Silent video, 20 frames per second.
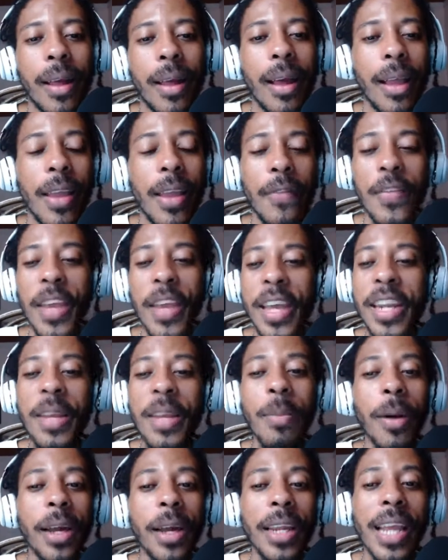If
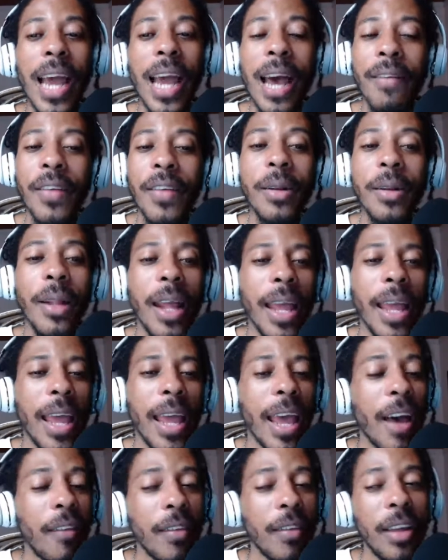anybody haven't
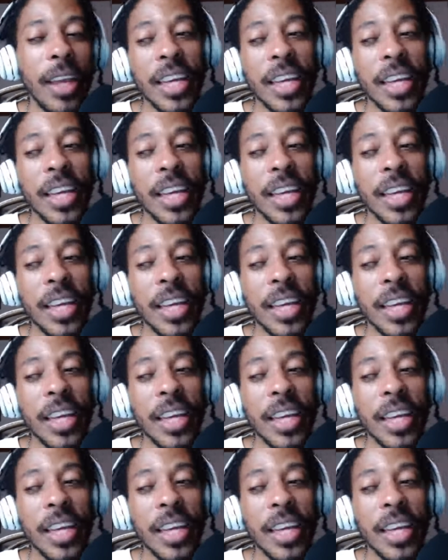ever